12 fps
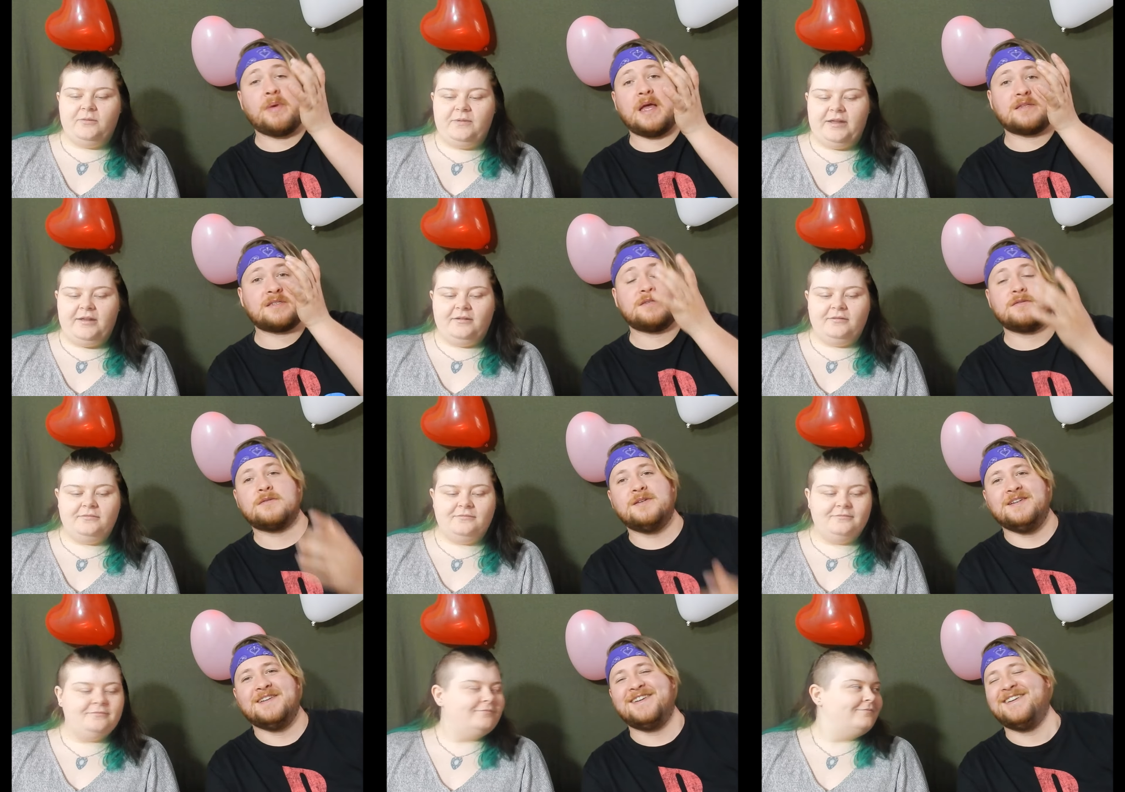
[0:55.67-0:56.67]
Speaker 1: to be...
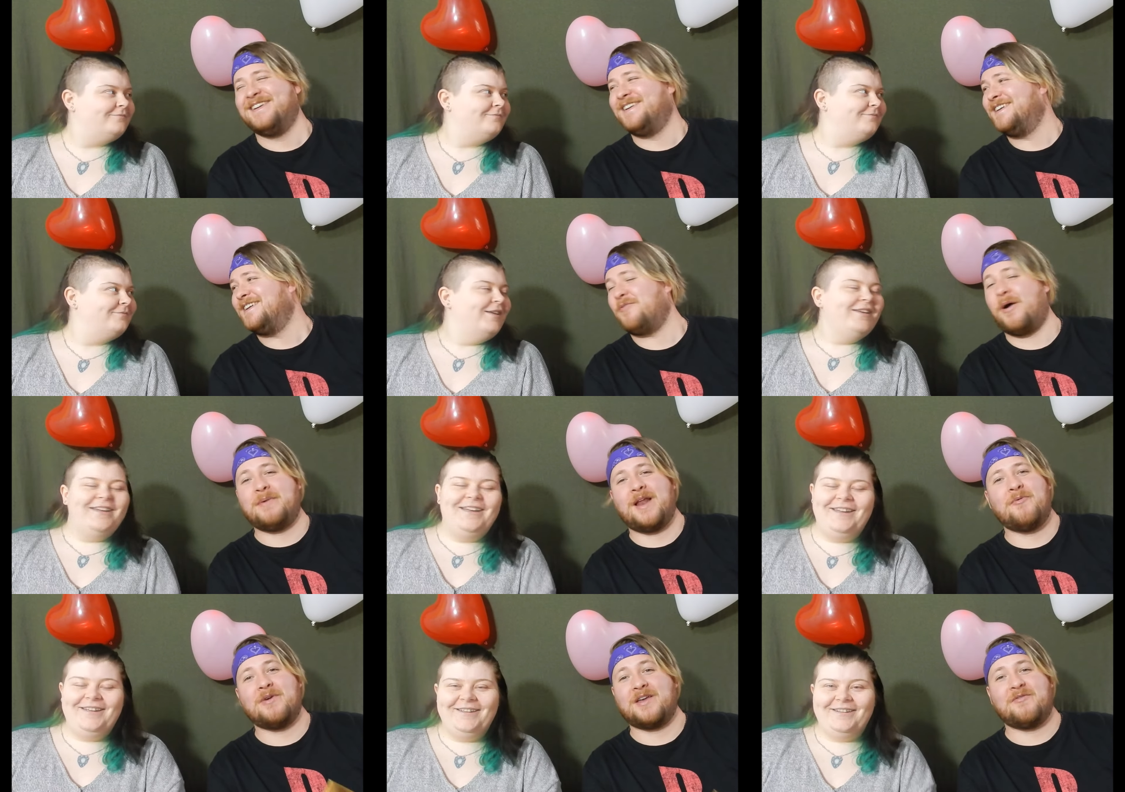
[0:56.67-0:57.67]
Well, I mean, I
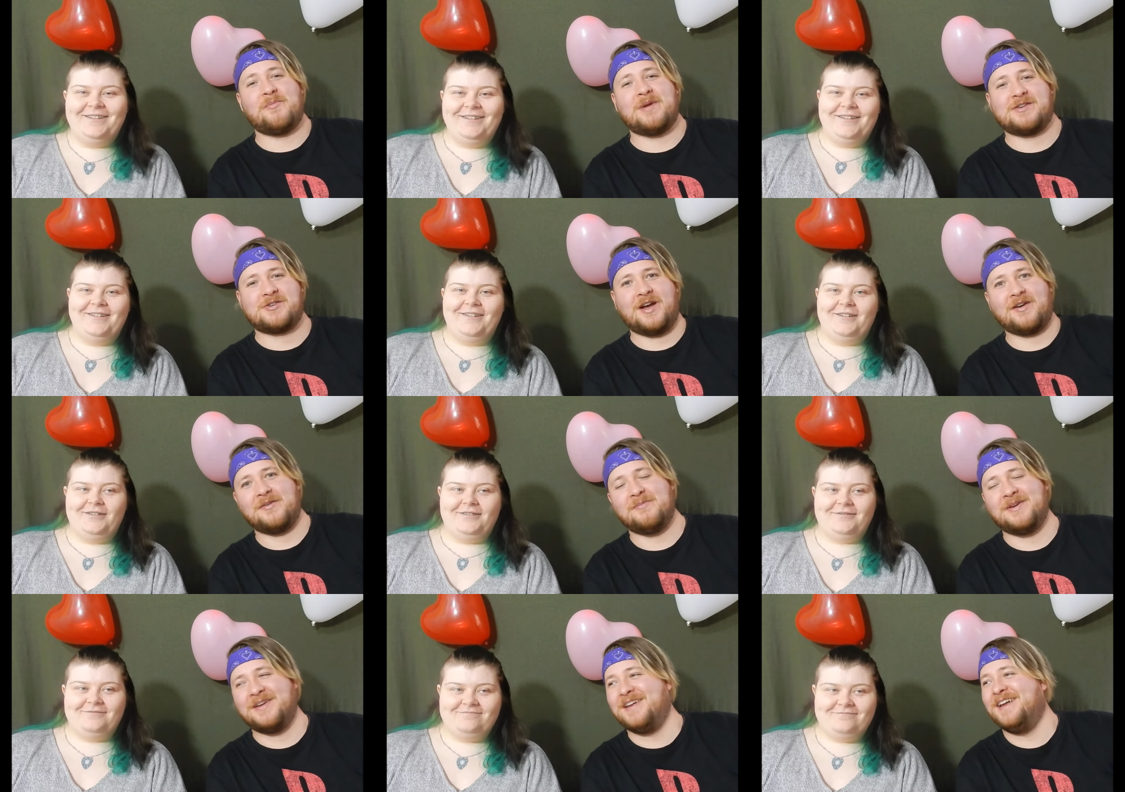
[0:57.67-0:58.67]
wouldn't give your pets chocolate, but
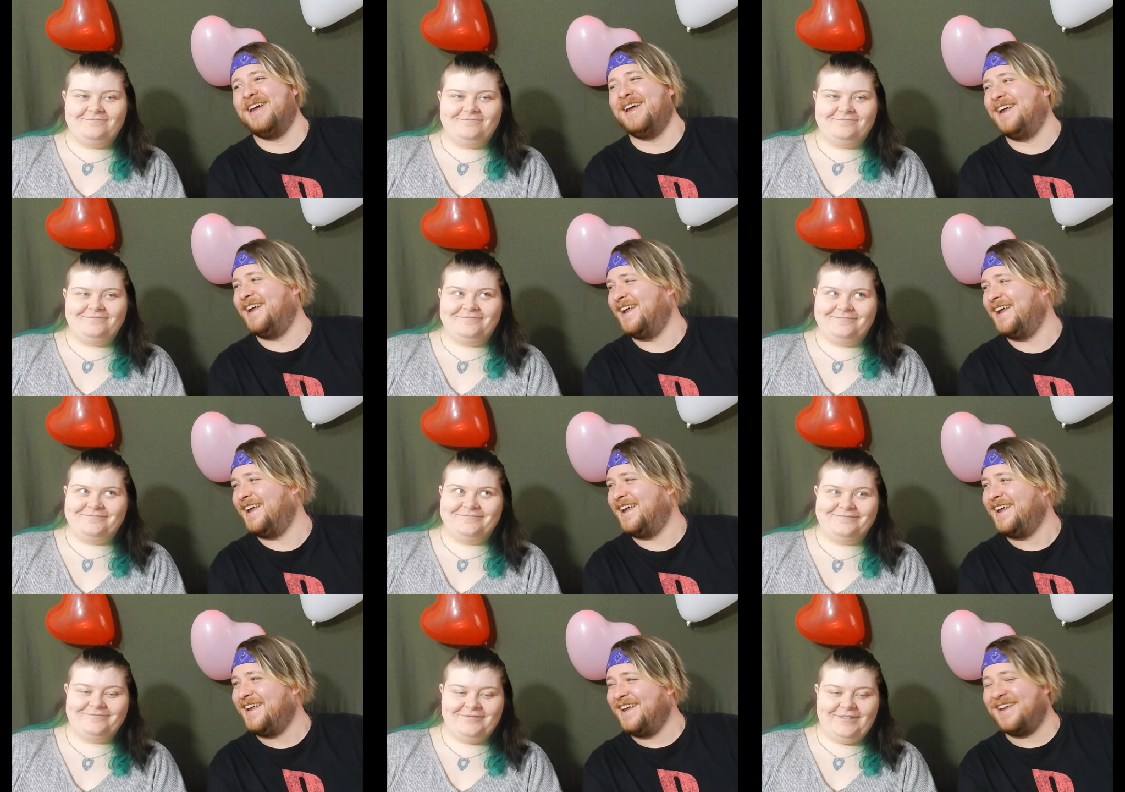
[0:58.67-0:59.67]

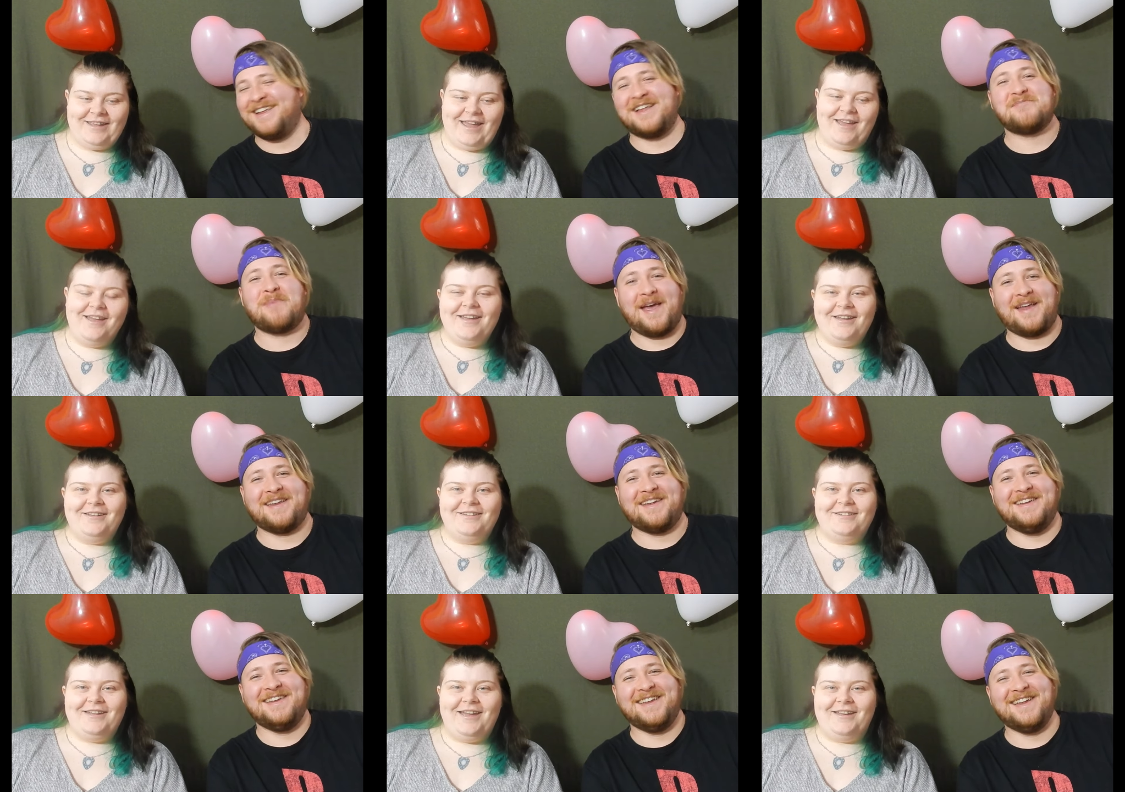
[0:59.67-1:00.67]
that's yeah. bad.
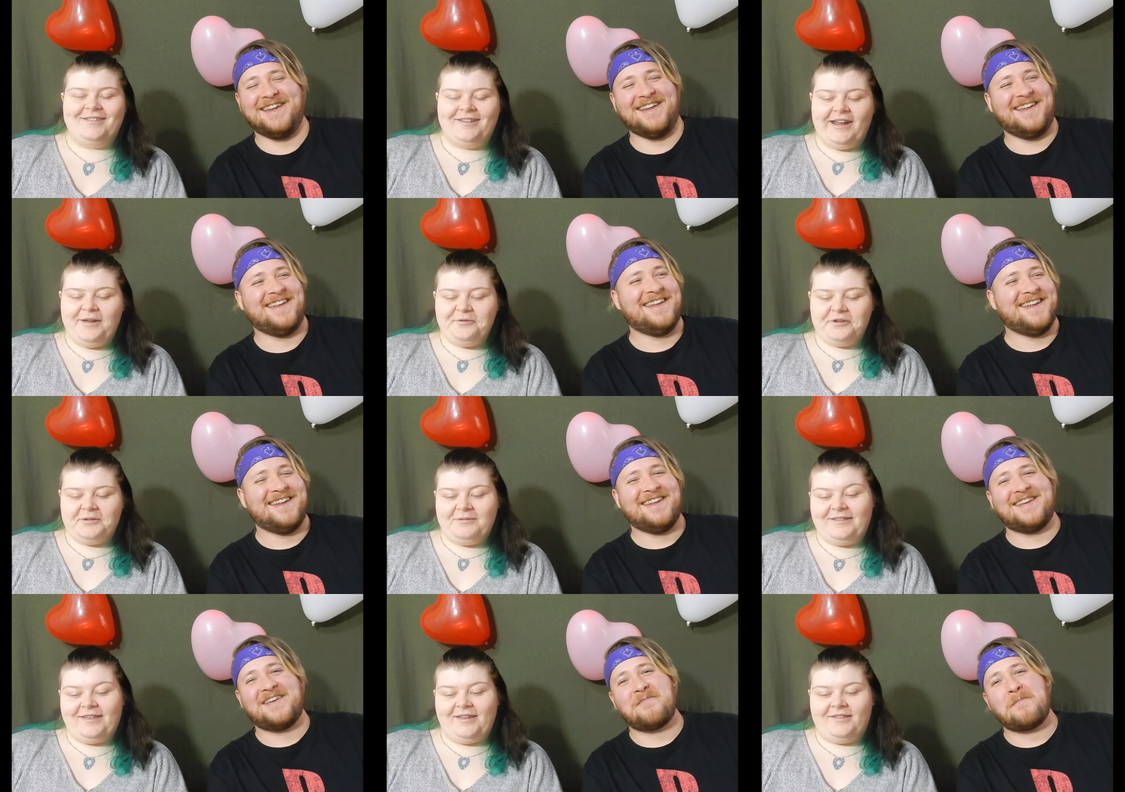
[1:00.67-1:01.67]
Speaker 2: Yeah, today we're going to be
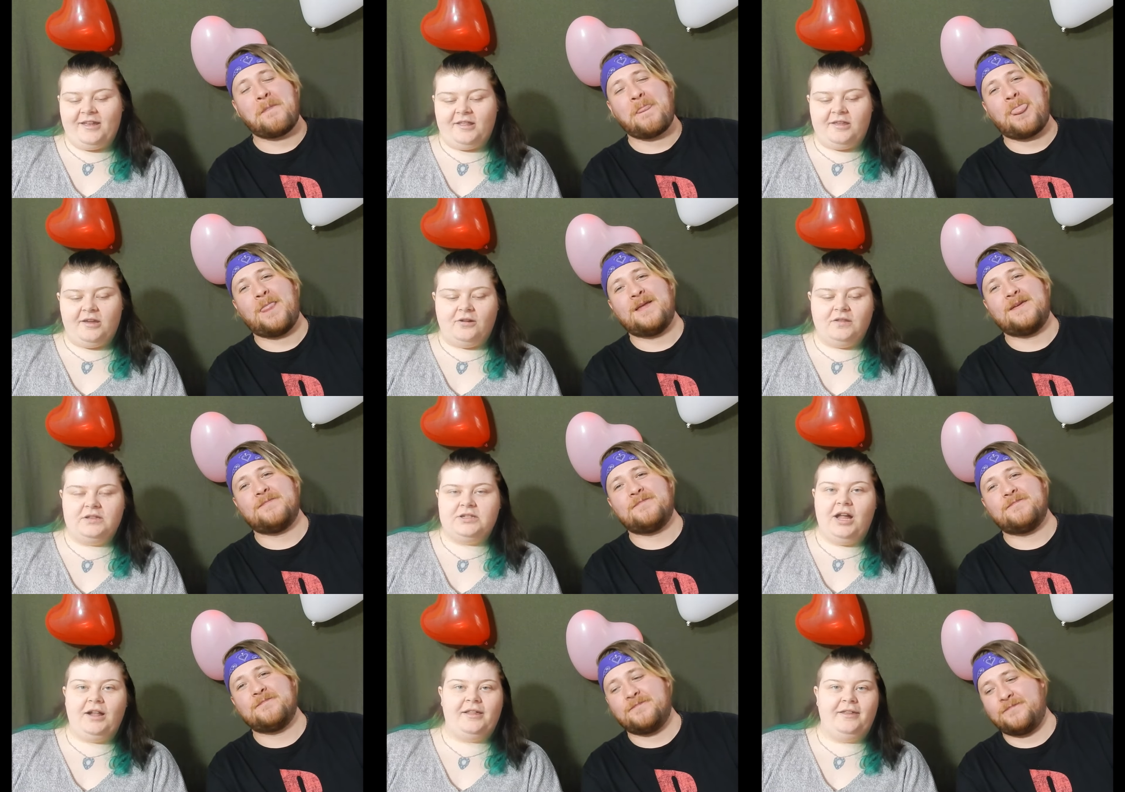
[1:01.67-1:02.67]
taste testing all the
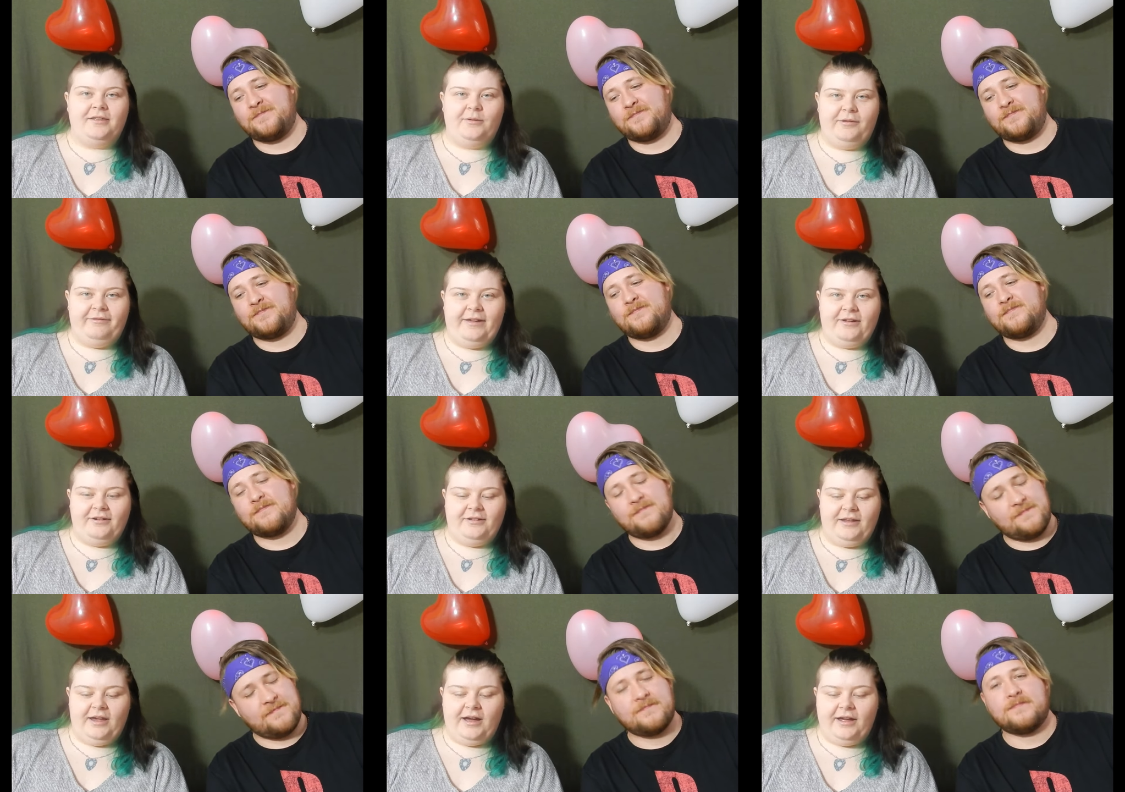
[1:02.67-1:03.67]
chocolate that we found in the
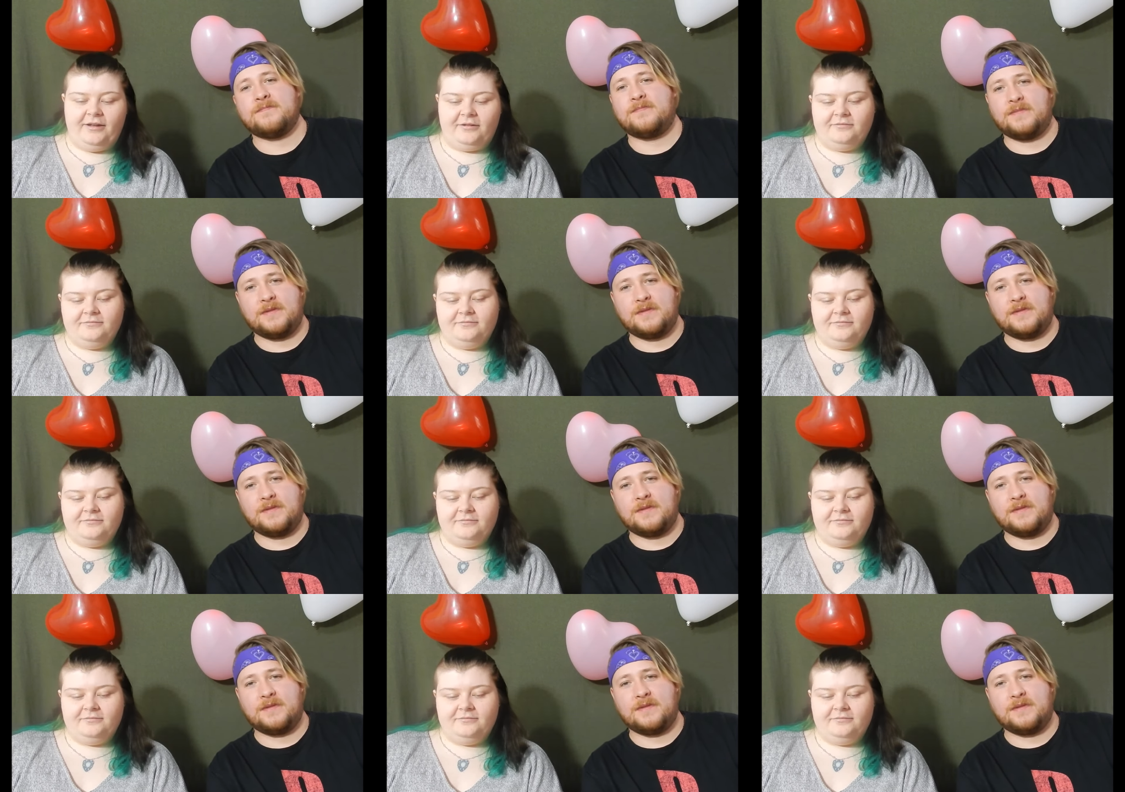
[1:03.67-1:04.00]
aisle.